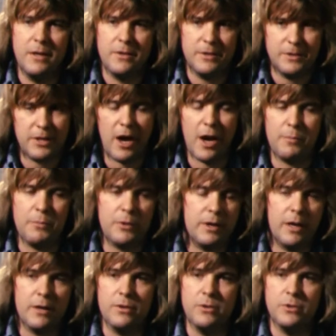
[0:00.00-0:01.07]
the time that
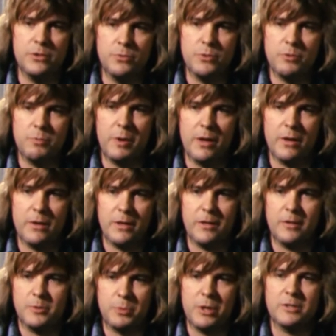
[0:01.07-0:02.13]
I lose with my, like,
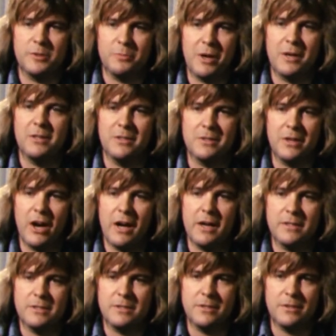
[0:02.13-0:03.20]
especially my little guys,
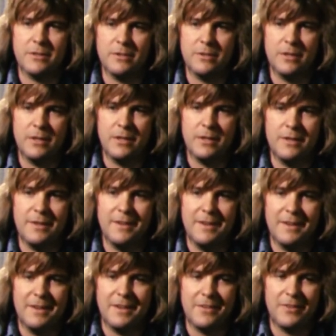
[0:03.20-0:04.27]
you know.
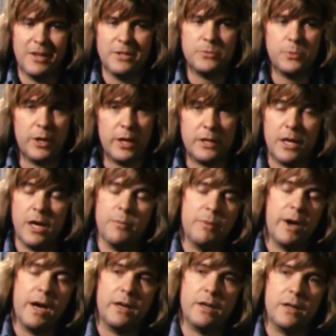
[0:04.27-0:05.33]
And that's when I came
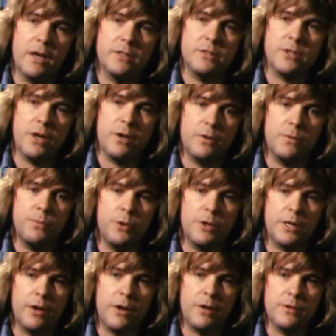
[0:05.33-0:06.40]
back and I started
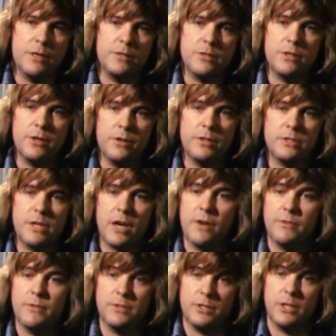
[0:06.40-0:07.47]
working on the engineering staff
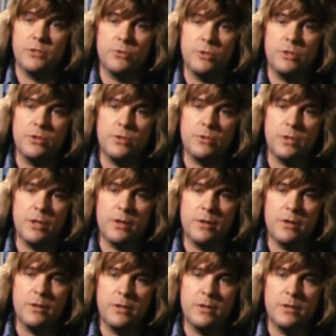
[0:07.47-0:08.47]
at Century 2 again.